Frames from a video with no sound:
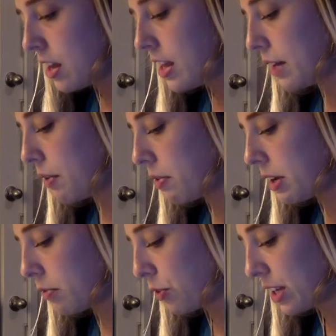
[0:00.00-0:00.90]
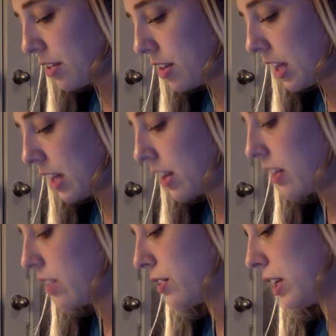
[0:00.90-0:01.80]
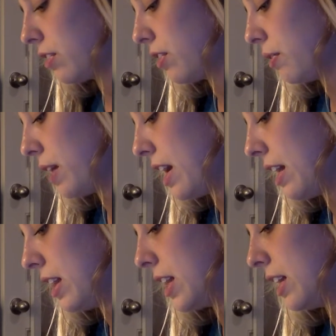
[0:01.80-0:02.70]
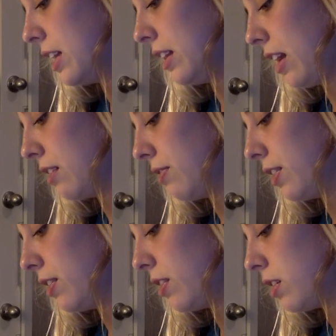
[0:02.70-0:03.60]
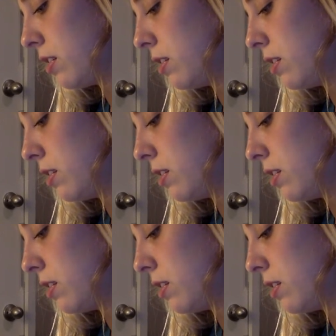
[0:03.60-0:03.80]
That way we can reuse things and they don't get thrown away and sit in landfills.